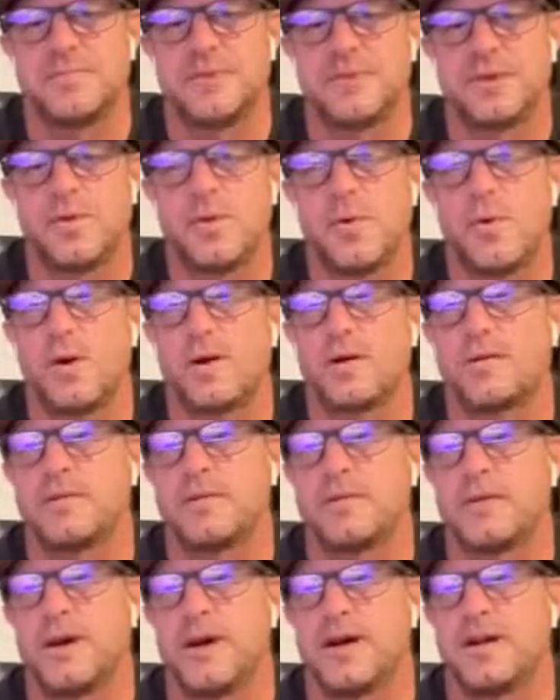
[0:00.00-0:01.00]
cork,
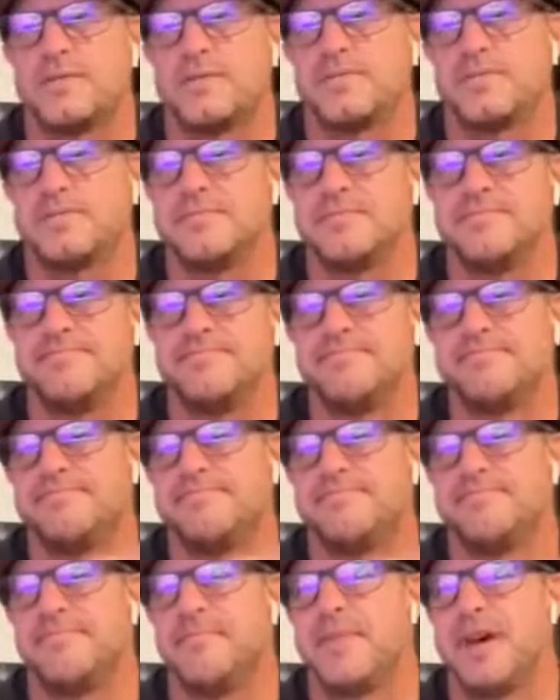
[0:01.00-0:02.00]
like
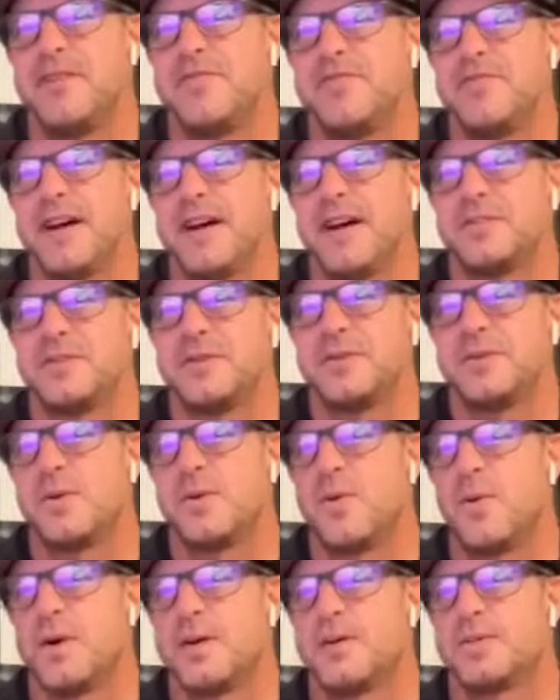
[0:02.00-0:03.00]
manufactured
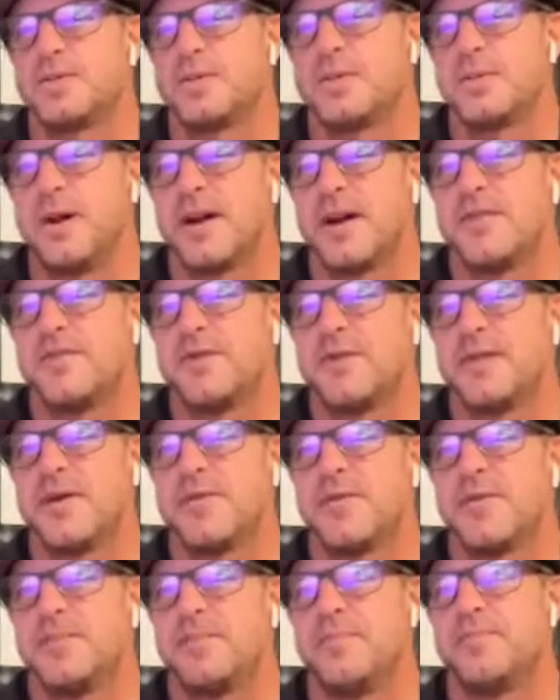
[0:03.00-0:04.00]
corks or whatever that
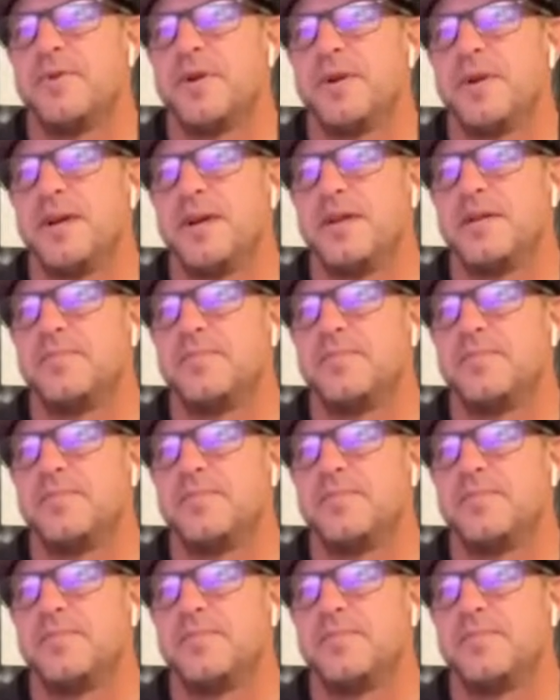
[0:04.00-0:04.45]
we put in.